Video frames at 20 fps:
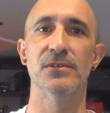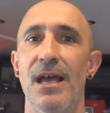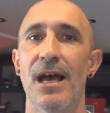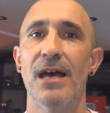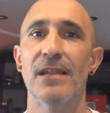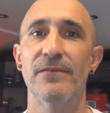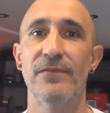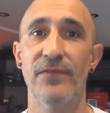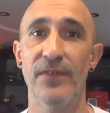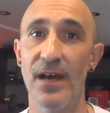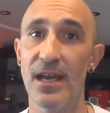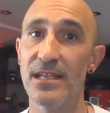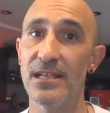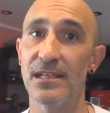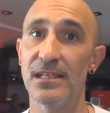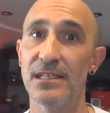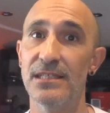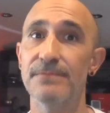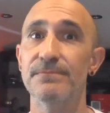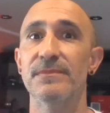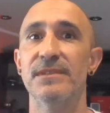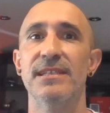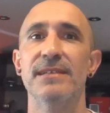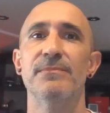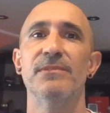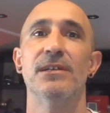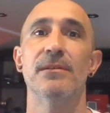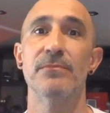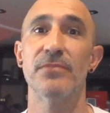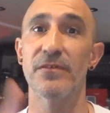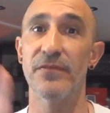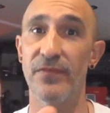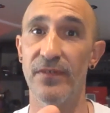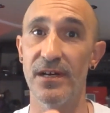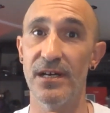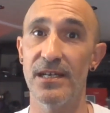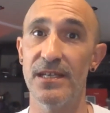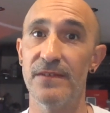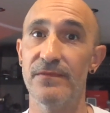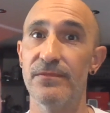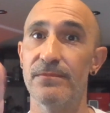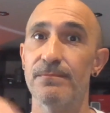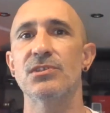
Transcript: And finally, tip number 5,